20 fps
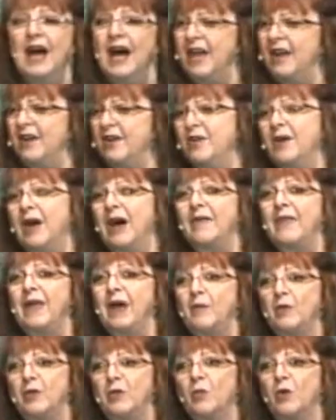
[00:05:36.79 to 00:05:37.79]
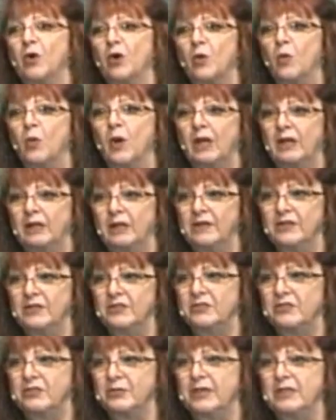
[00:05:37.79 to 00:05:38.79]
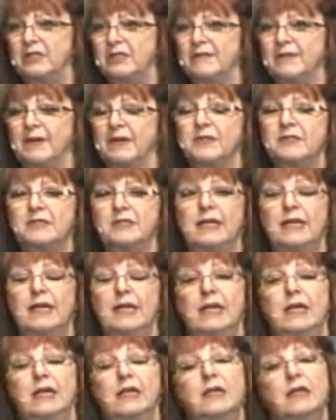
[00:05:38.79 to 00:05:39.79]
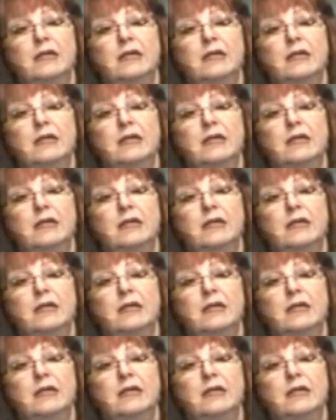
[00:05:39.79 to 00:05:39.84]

I don't know how that would work well on the streets of our city.